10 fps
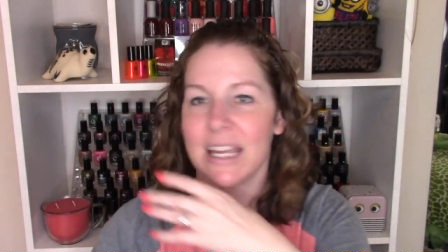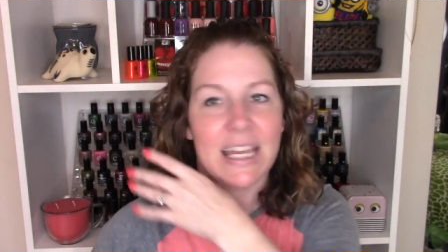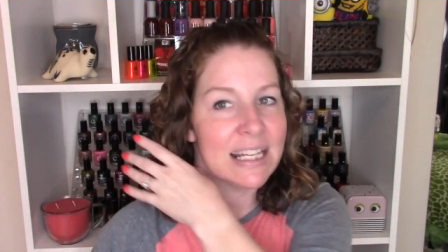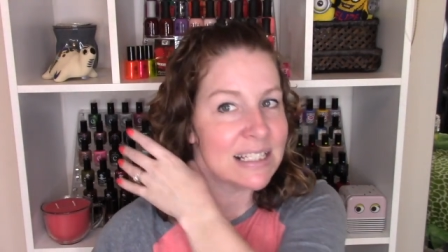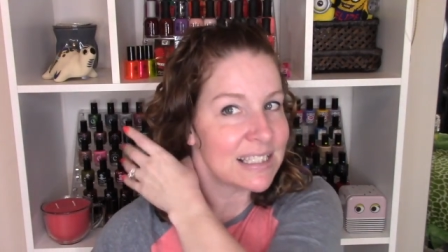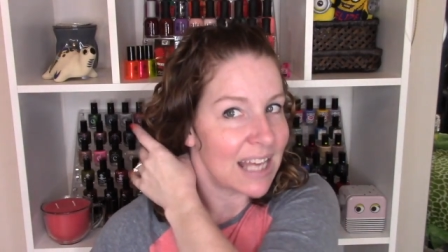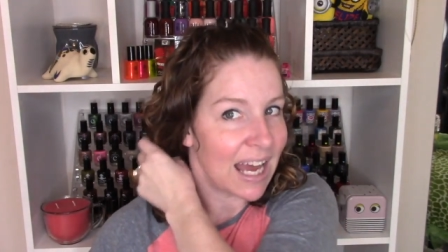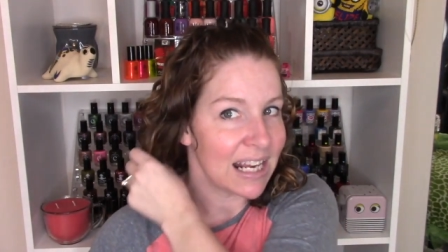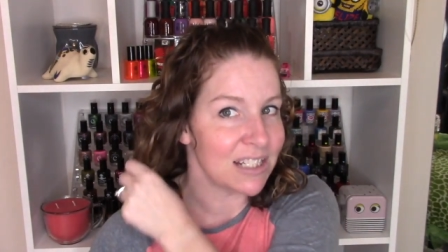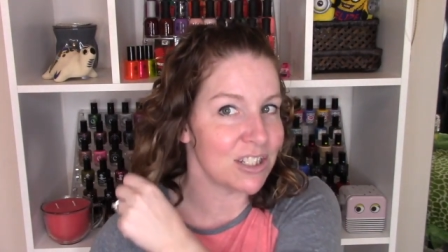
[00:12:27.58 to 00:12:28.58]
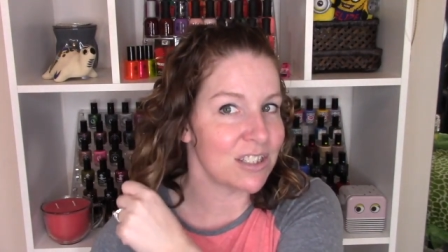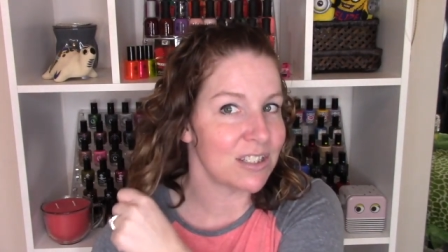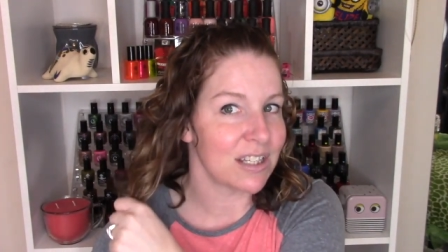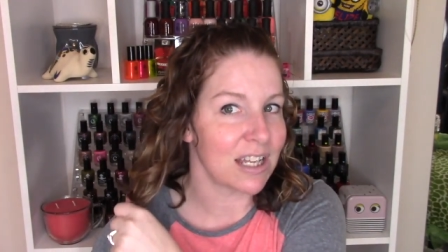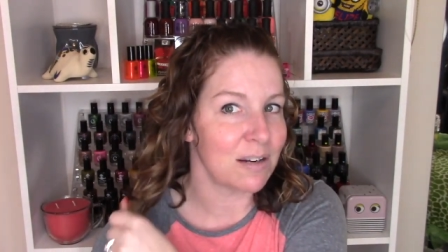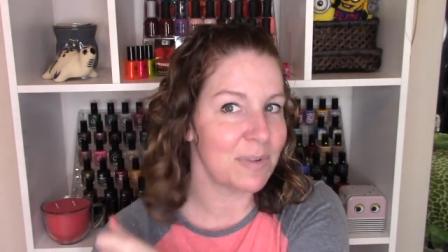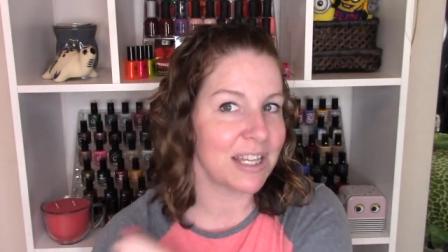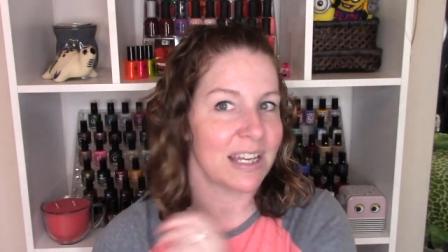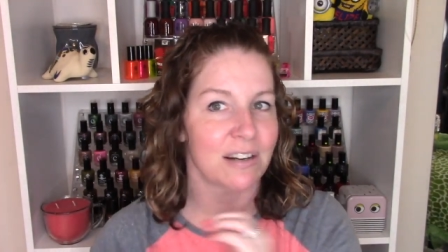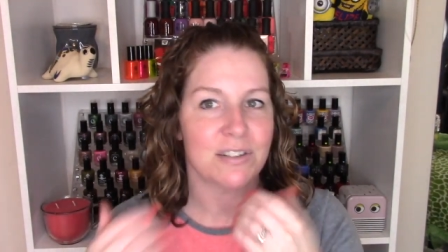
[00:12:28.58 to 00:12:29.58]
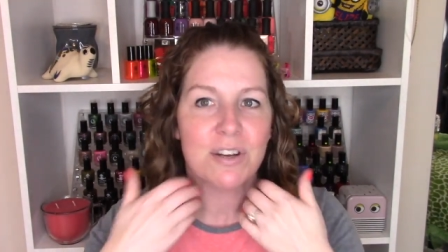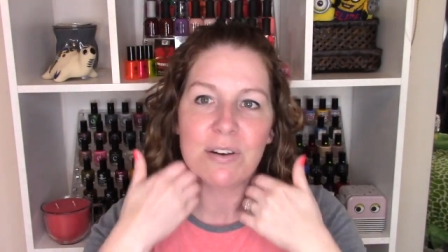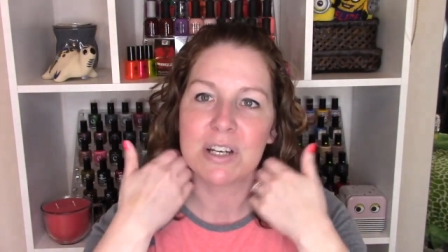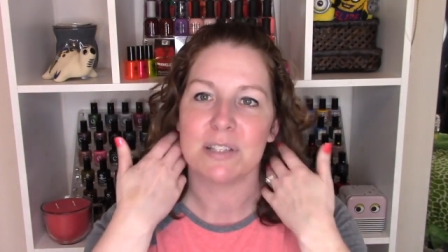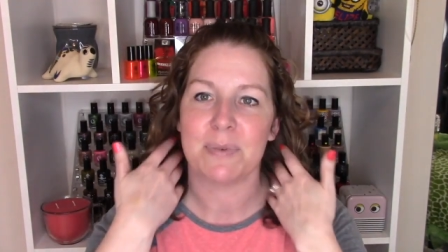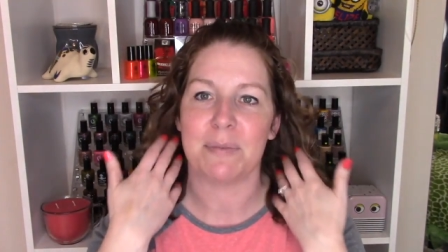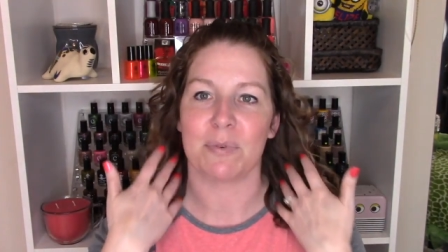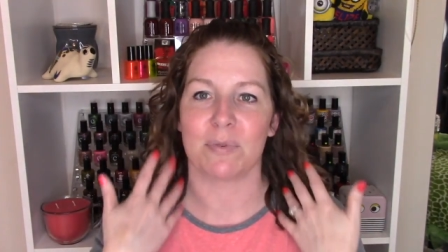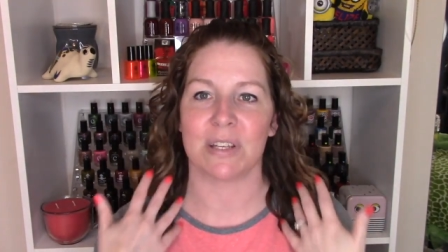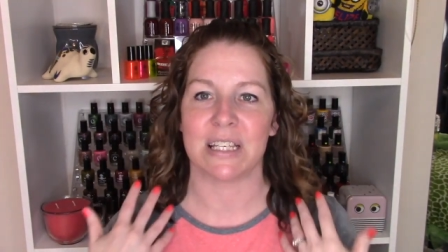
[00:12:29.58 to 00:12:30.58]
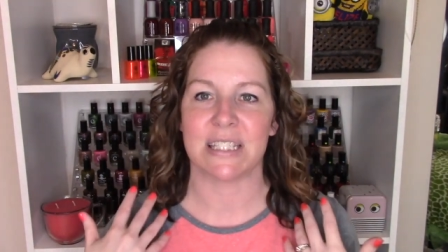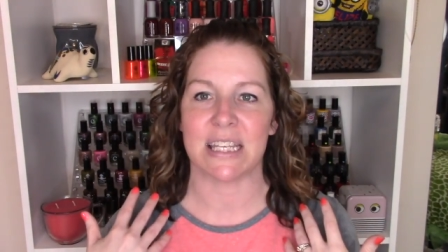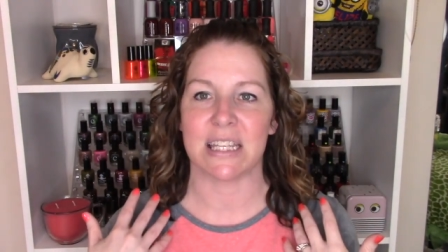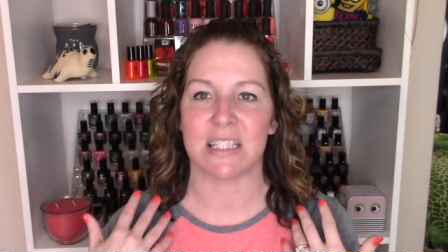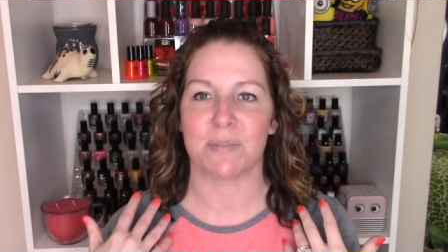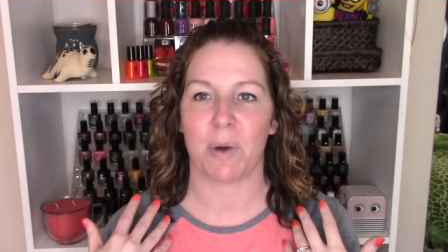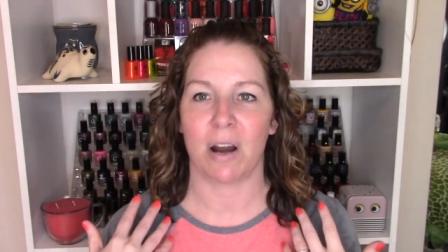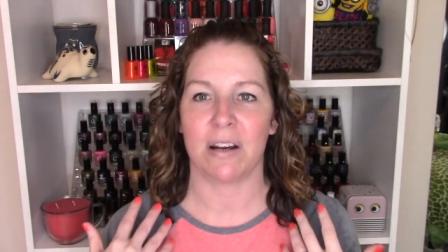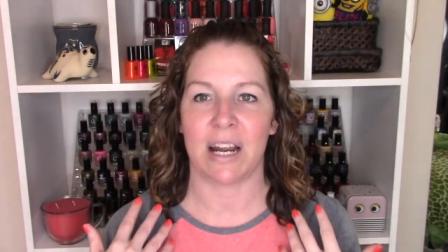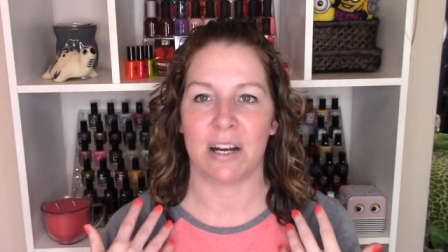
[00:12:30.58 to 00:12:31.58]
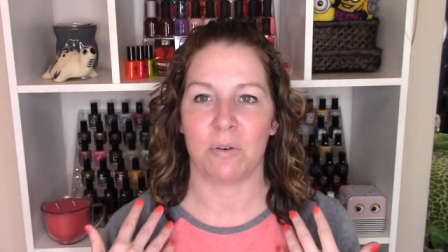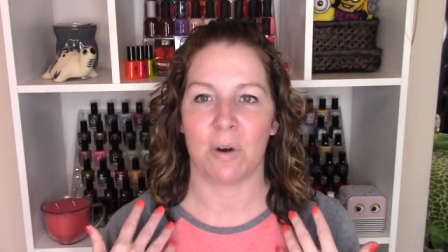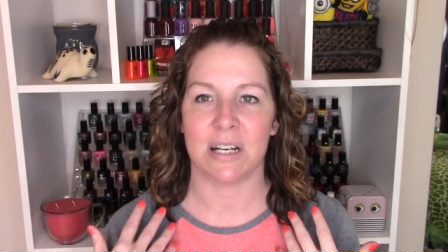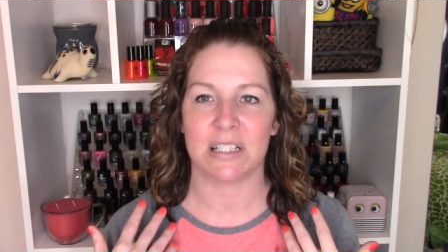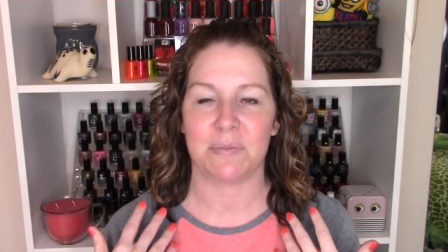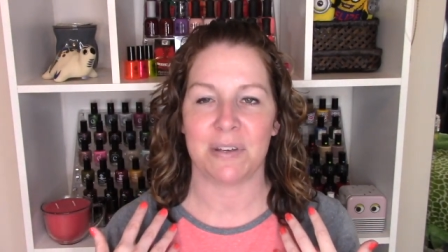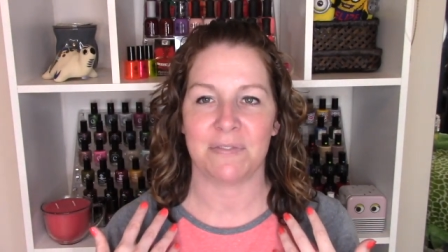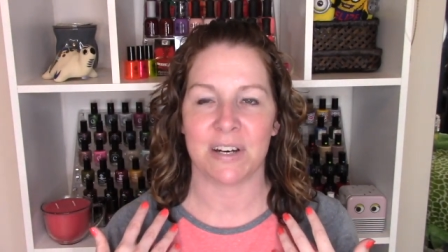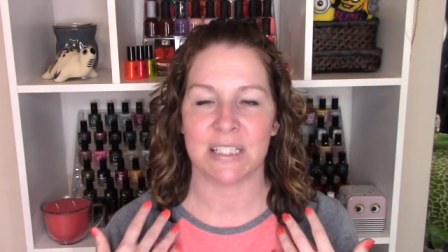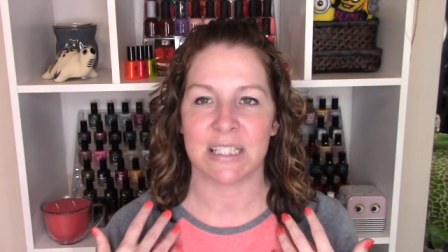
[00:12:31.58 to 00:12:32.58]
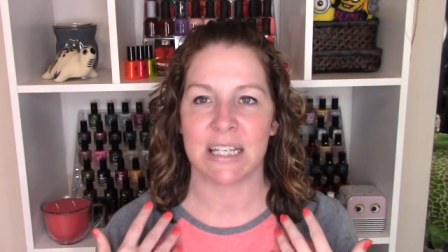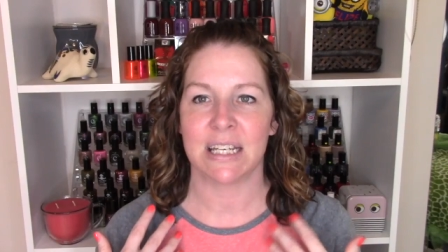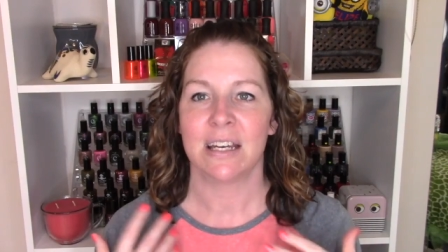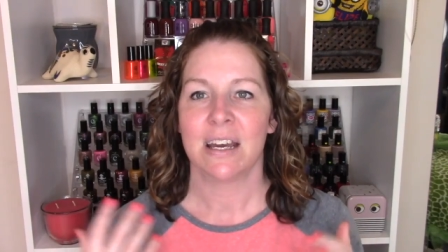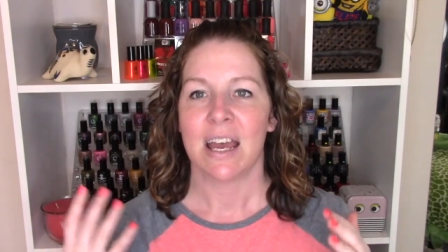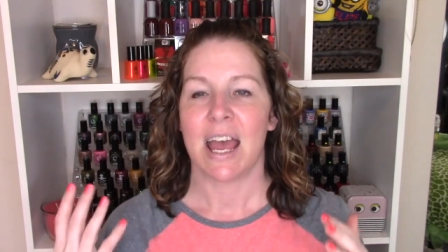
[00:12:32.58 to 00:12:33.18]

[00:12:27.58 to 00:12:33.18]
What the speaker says: inside just a little bit there too, because people really see this part and I don't want it to be fuzzy.